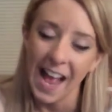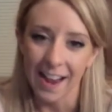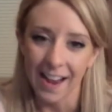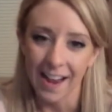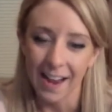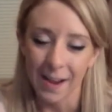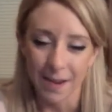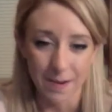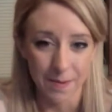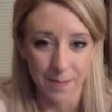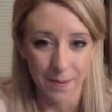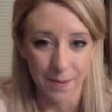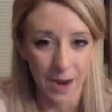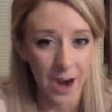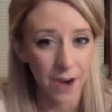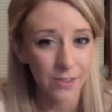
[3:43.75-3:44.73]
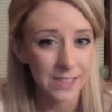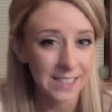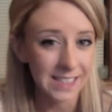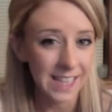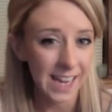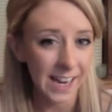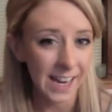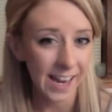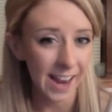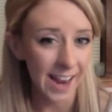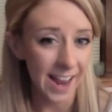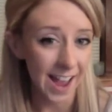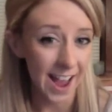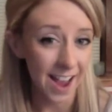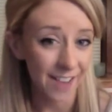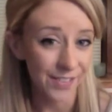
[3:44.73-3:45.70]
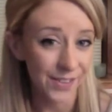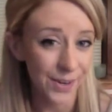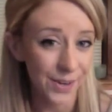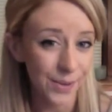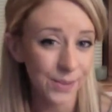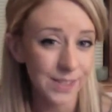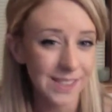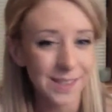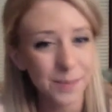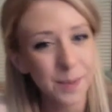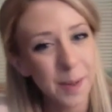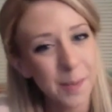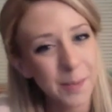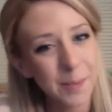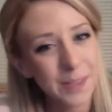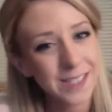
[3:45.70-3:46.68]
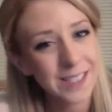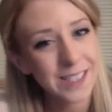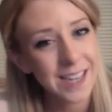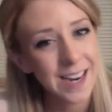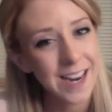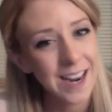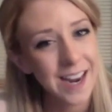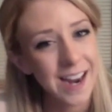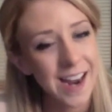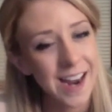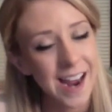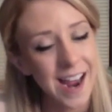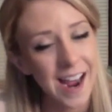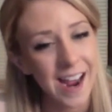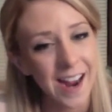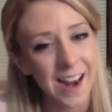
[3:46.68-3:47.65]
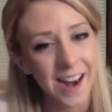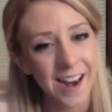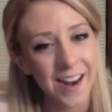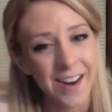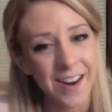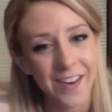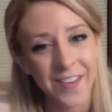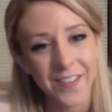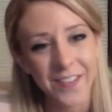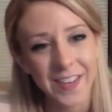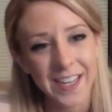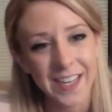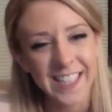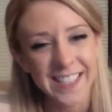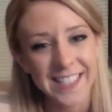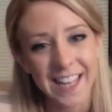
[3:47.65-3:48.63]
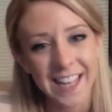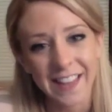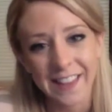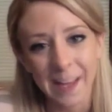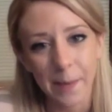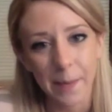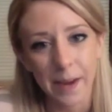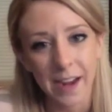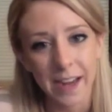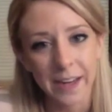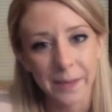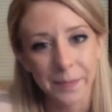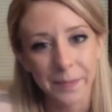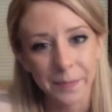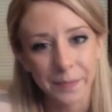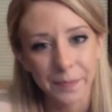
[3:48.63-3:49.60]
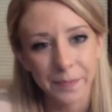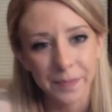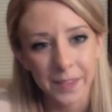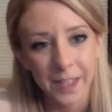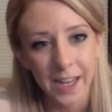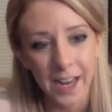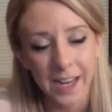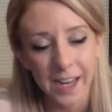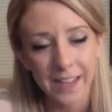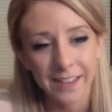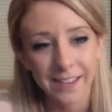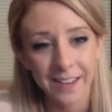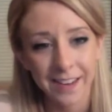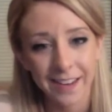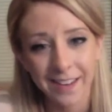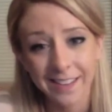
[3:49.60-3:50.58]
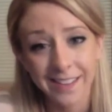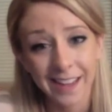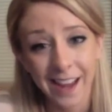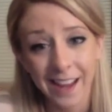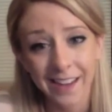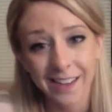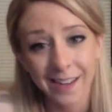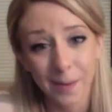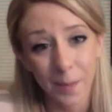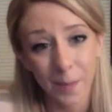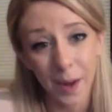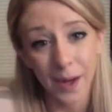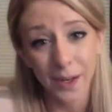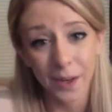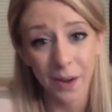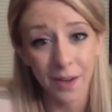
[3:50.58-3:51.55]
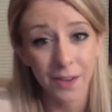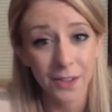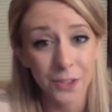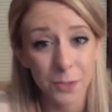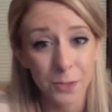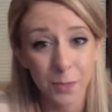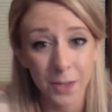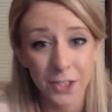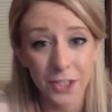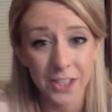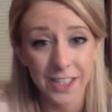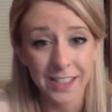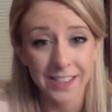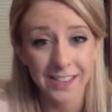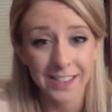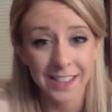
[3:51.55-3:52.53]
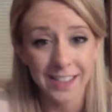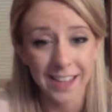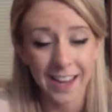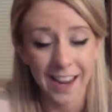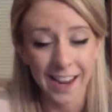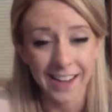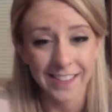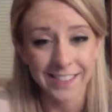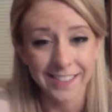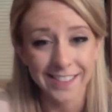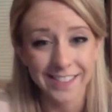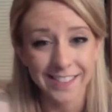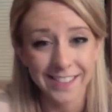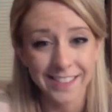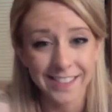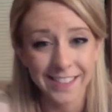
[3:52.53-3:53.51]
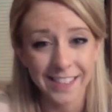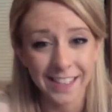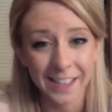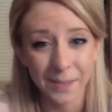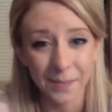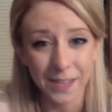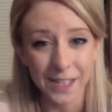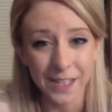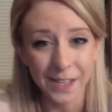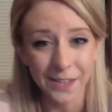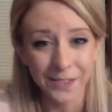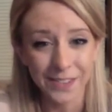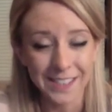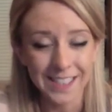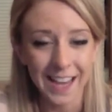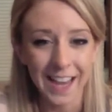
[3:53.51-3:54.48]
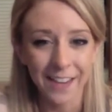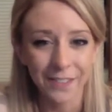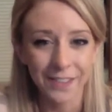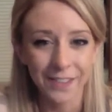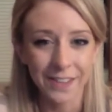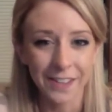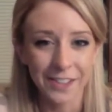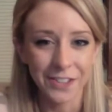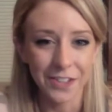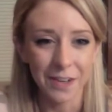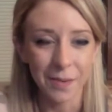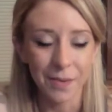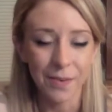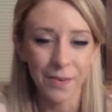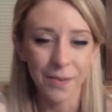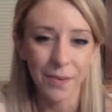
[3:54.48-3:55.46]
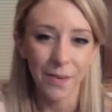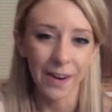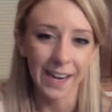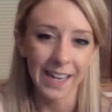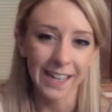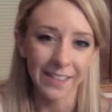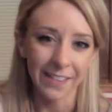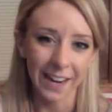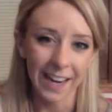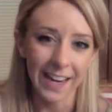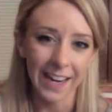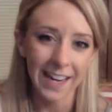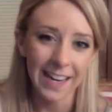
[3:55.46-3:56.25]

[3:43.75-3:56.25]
I am proud to say I have no slip-ups. It's not that bad. I, again, am on a college budget, and eating meat was kind of a luxury before anyway.